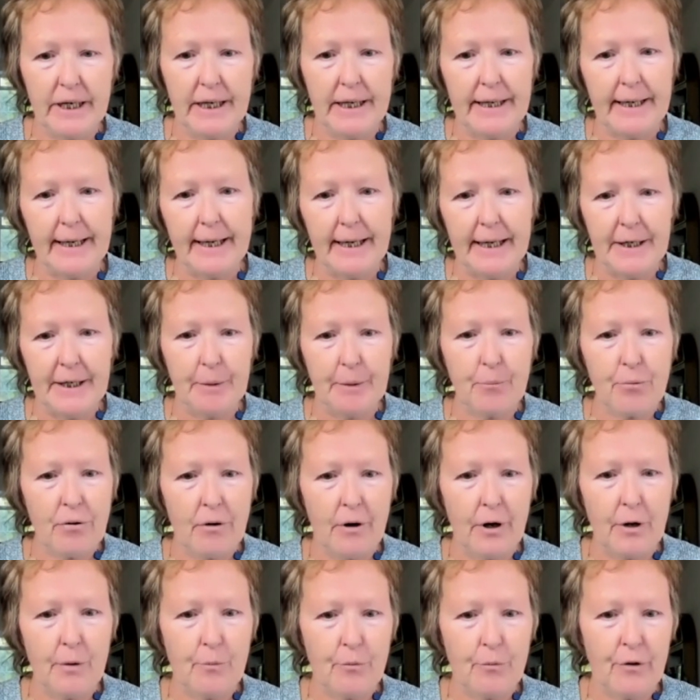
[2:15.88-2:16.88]
really
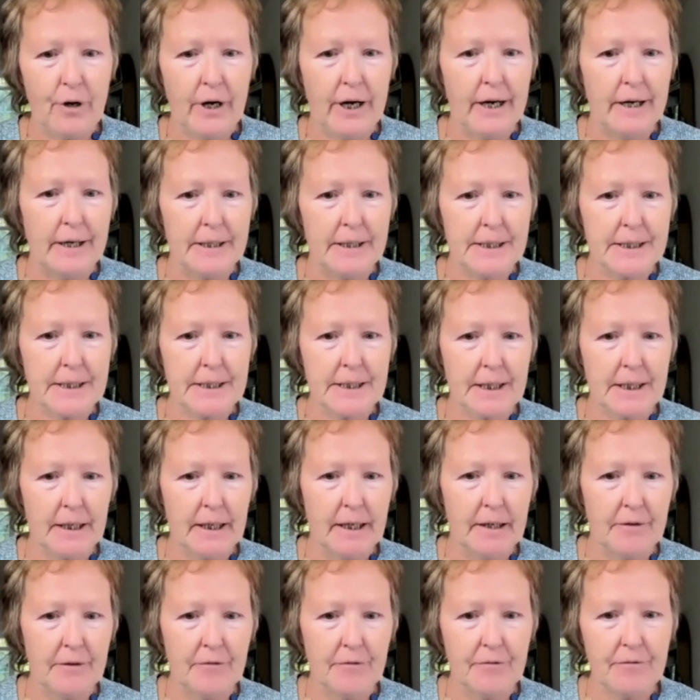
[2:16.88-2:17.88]
inappropriate
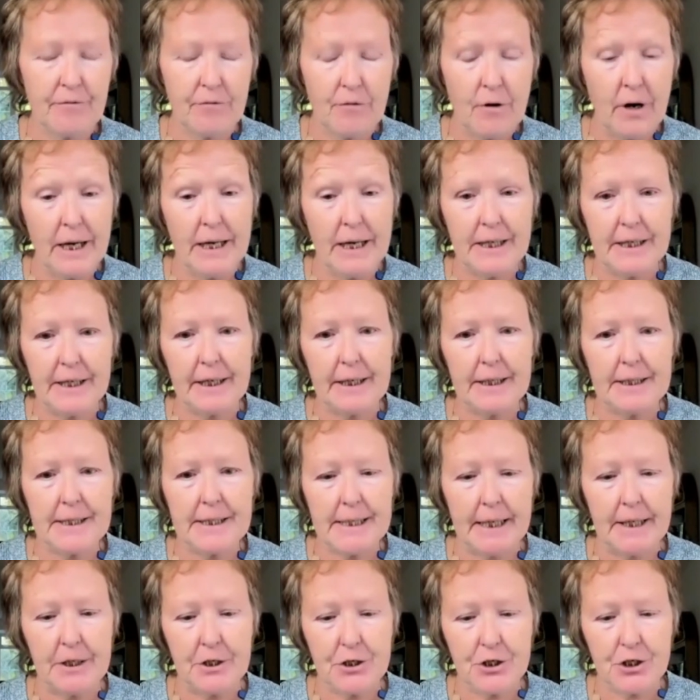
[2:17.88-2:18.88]
and frightening
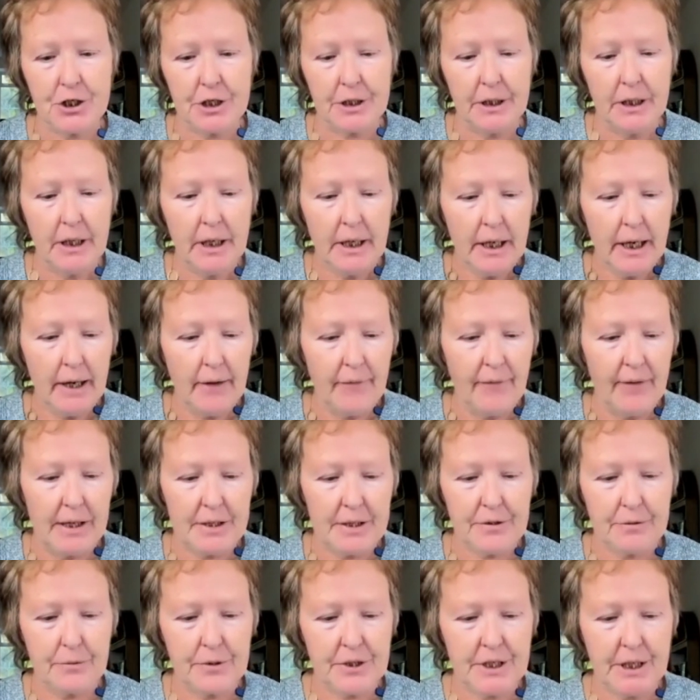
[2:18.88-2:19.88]
attention. And
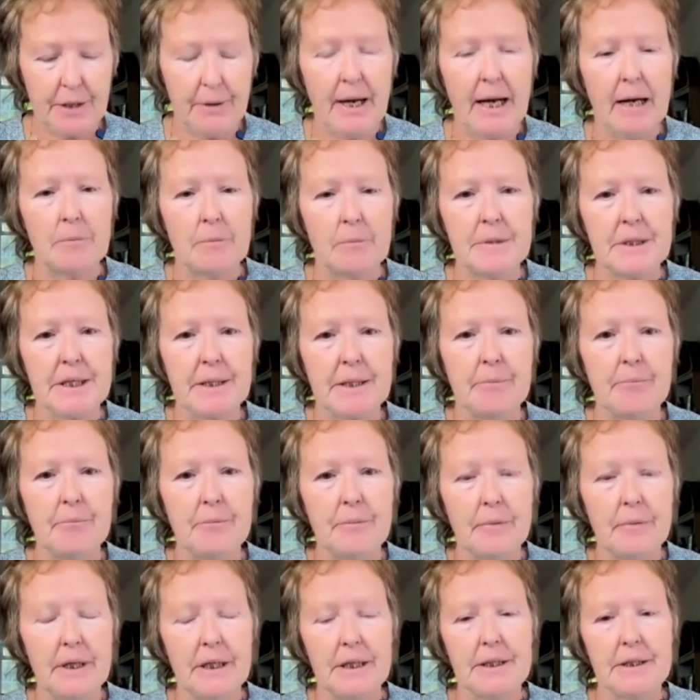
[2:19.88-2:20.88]
that also happens
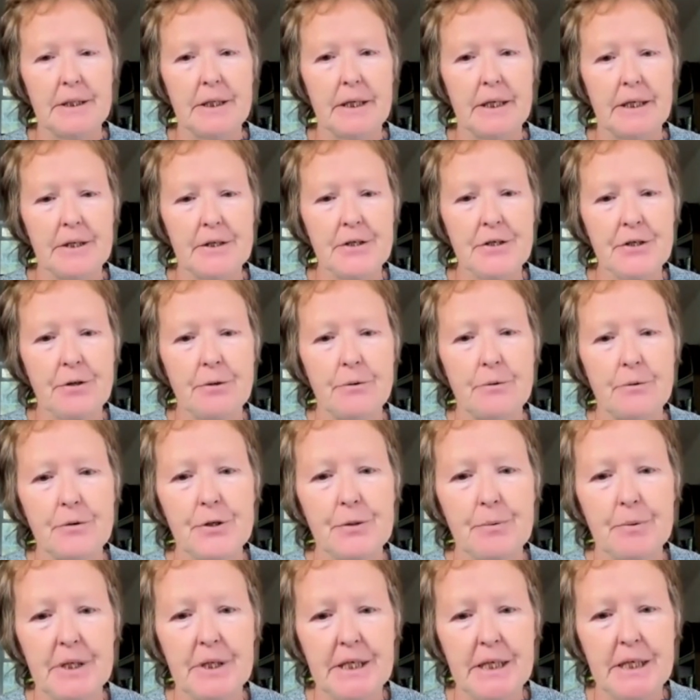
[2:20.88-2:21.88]
in, in, in
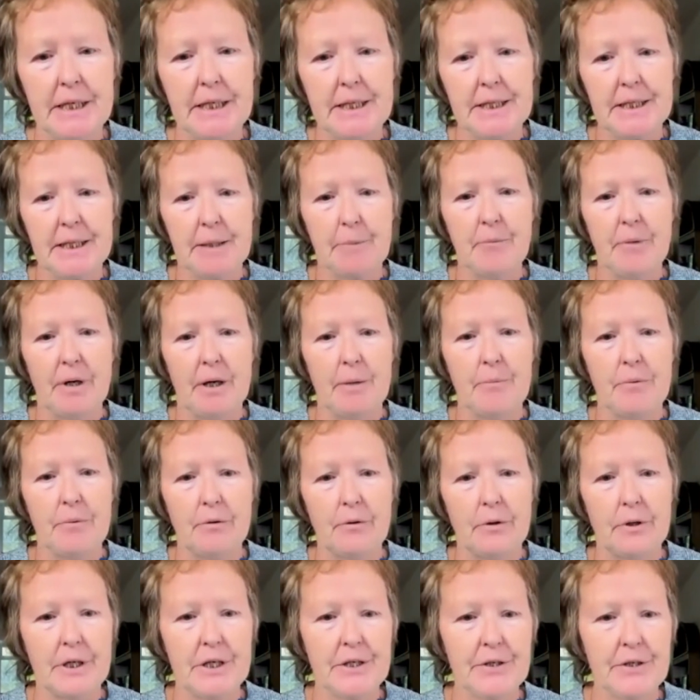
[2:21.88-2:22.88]
schools with teasing by
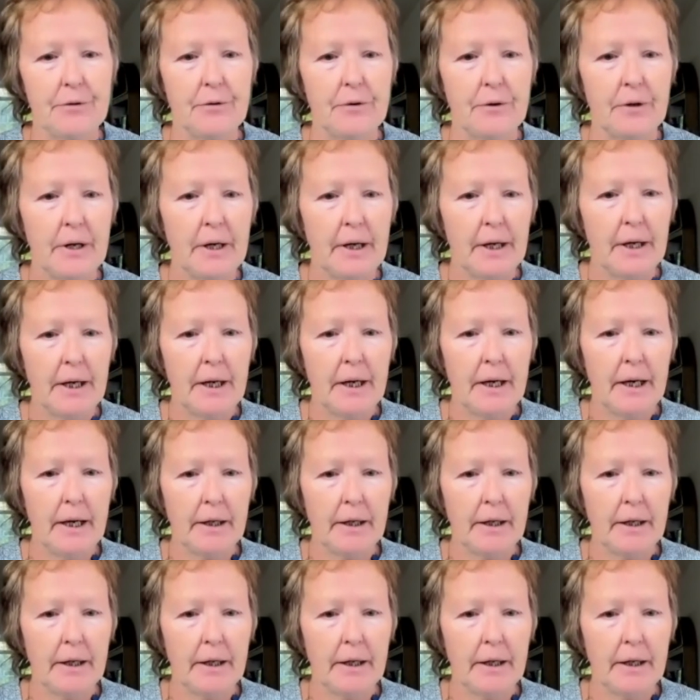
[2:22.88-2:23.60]
boys or